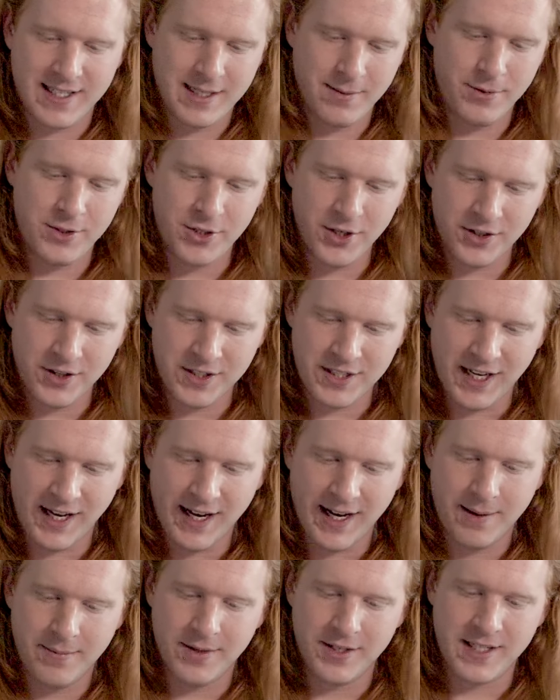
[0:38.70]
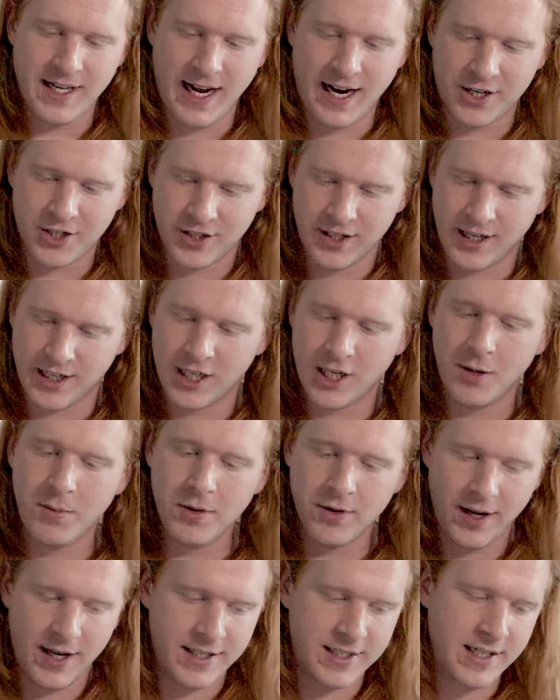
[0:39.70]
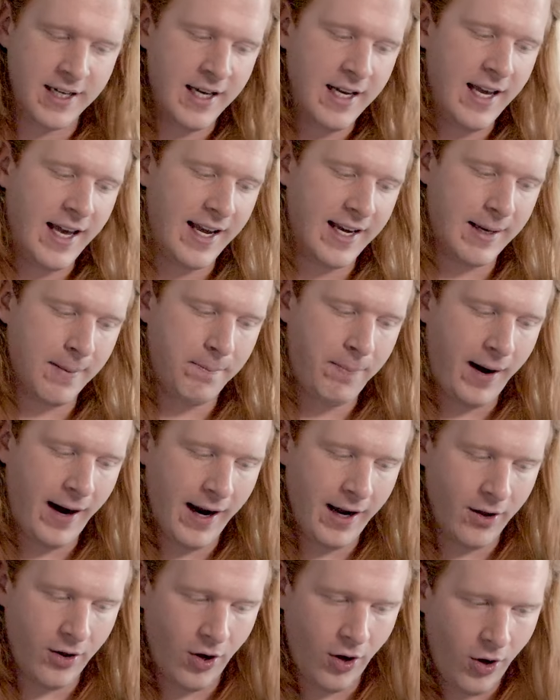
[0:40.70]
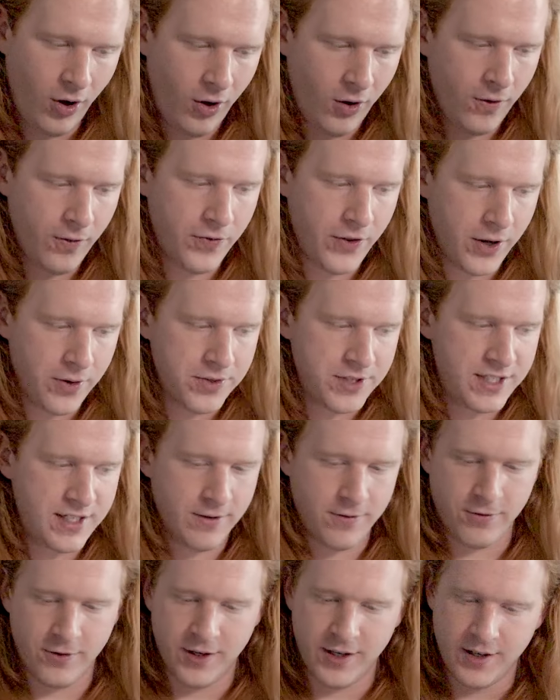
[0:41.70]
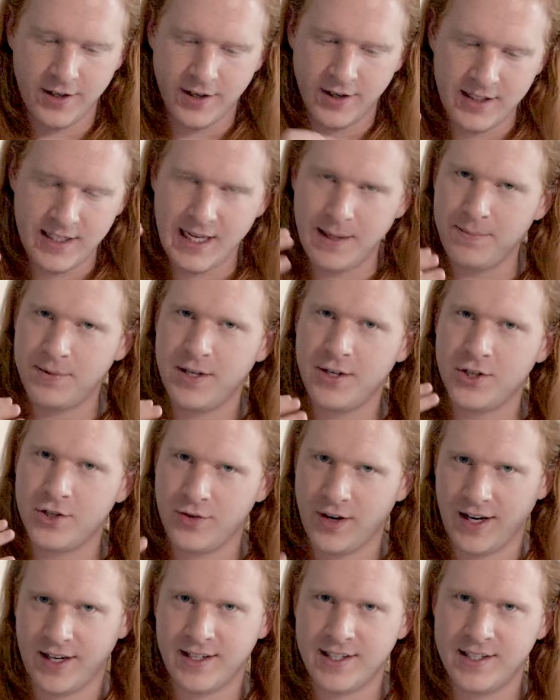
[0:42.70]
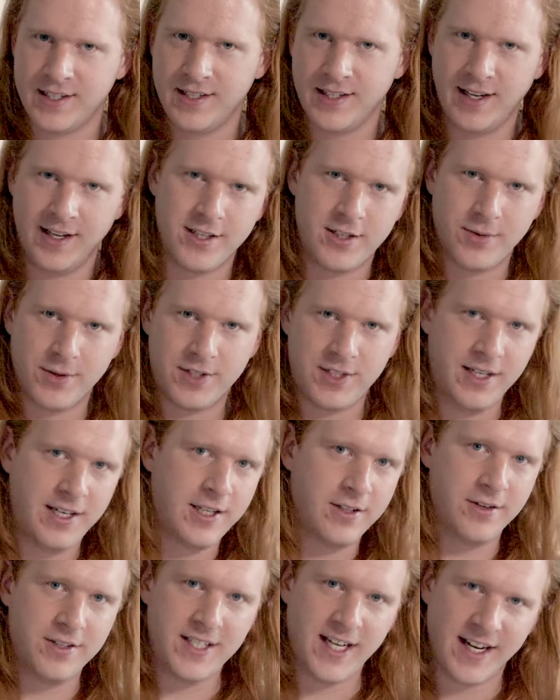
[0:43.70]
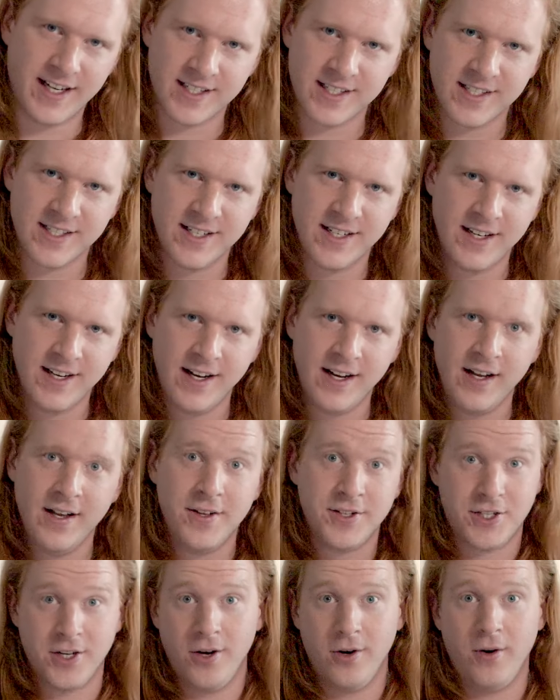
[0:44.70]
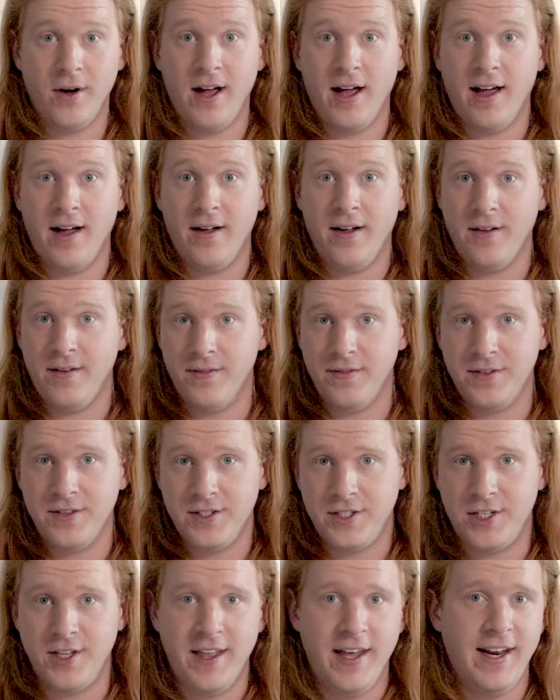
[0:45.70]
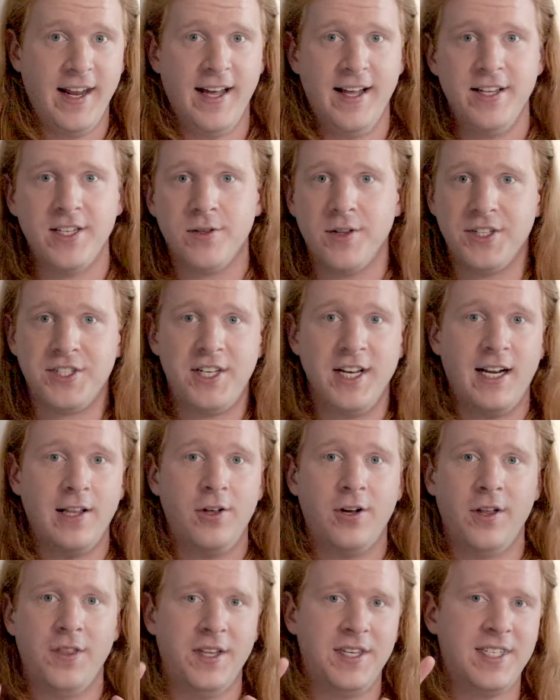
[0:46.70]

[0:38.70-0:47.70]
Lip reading: someone took the time to actually accumulate and compile all those different tips and tricks into a singular text. So to that end, let's take a look at the